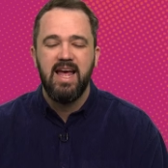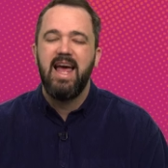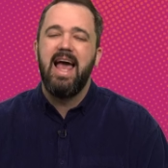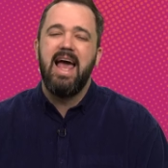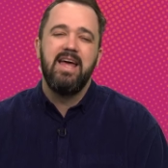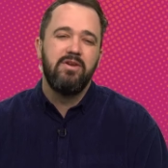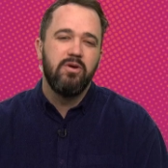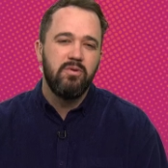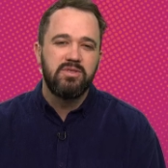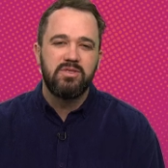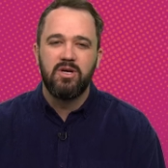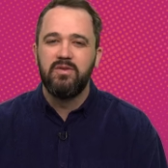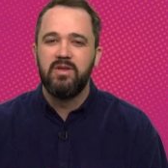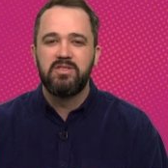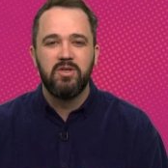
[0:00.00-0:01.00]
And
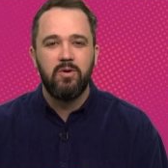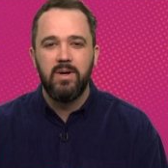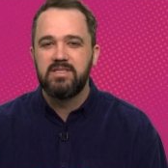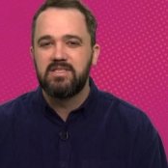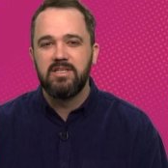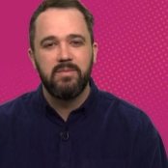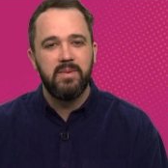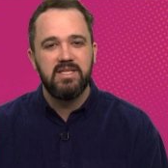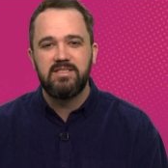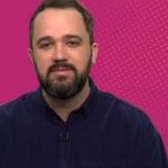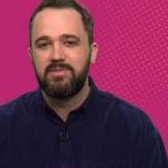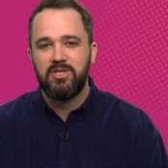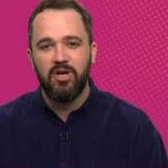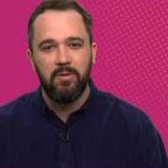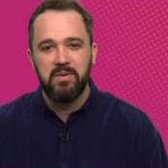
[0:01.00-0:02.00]
also, there's always going to be some
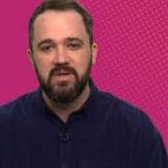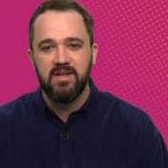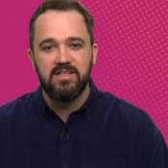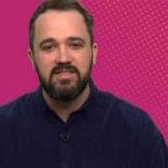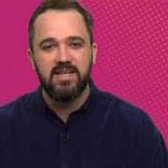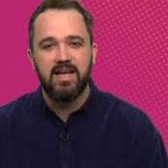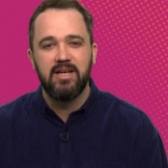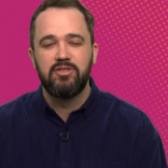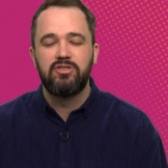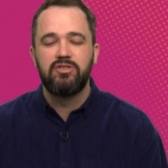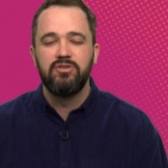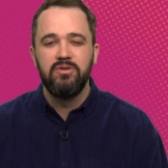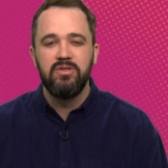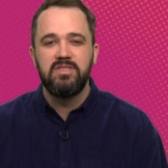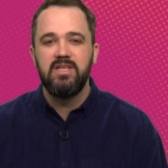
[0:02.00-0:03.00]
chirpiness. And as
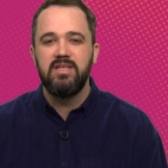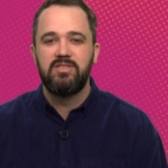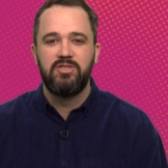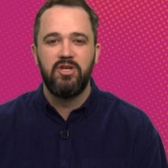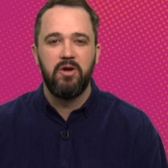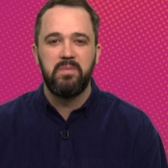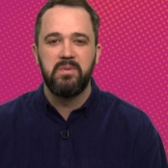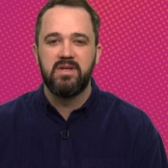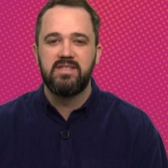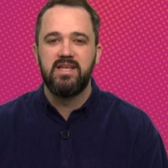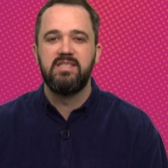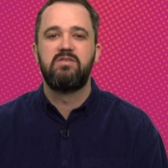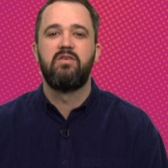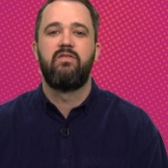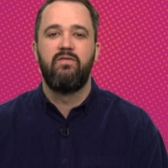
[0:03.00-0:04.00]
soon as there's chirpiness,
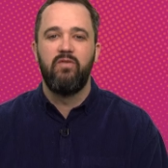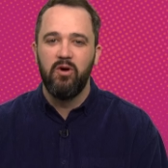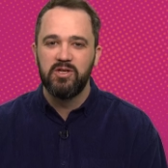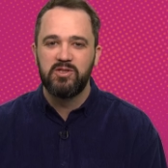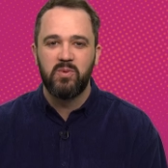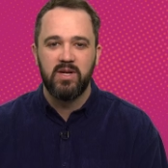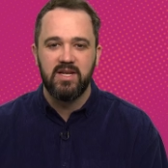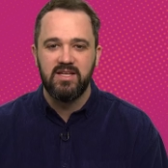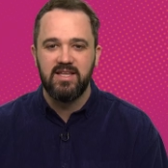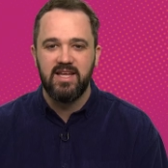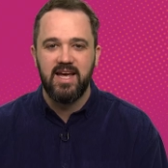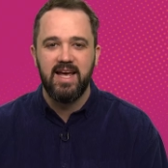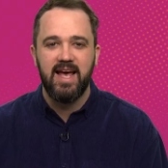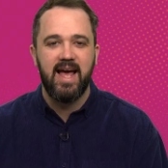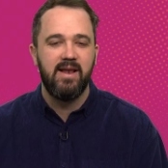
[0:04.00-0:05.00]
he's the first one in
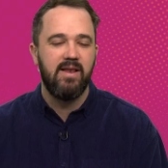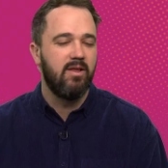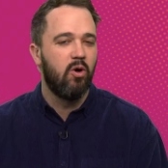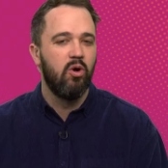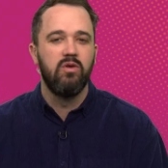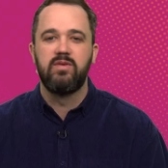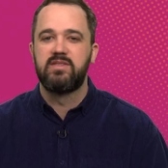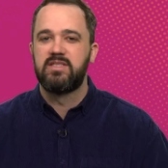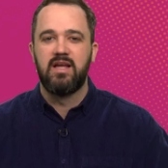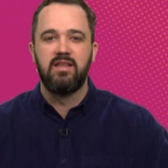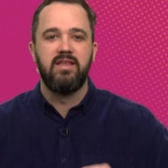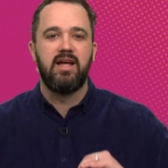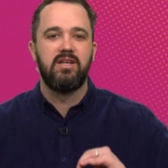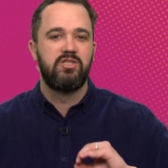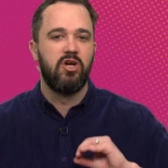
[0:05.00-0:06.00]
there. And all of a sudden,
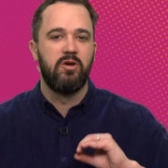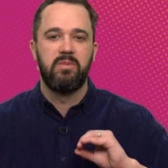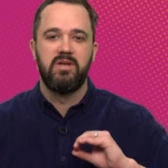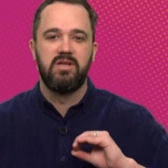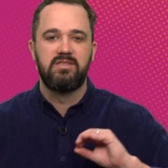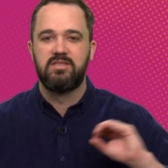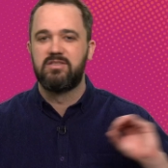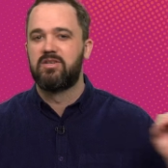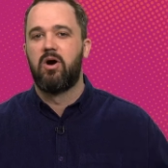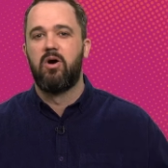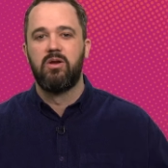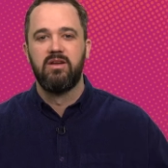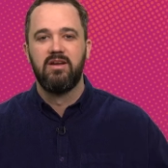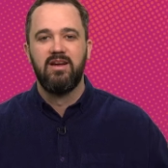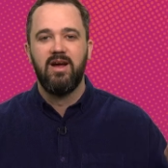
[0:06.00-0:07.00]
that chirpiness is
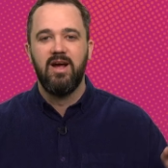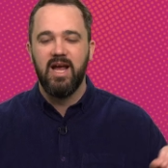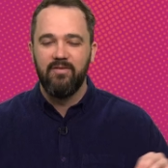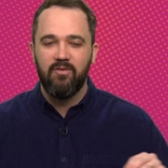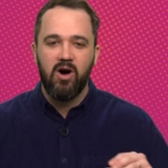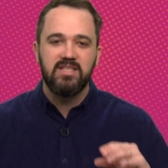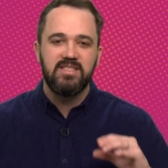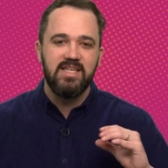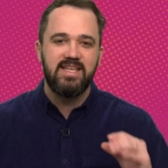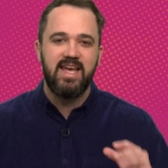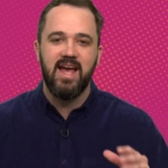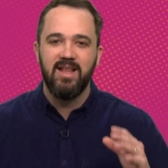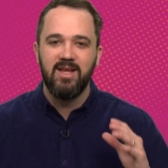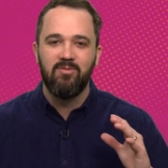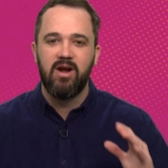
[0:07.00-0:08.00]
gone. If I see
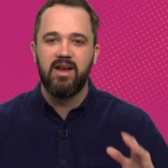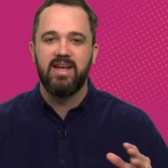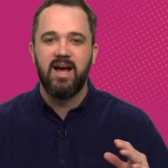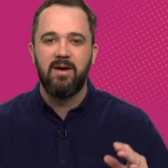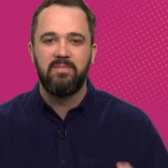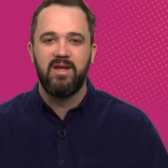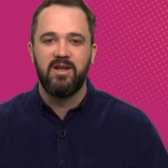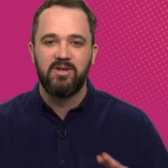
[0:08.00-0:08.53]
Keli running up there to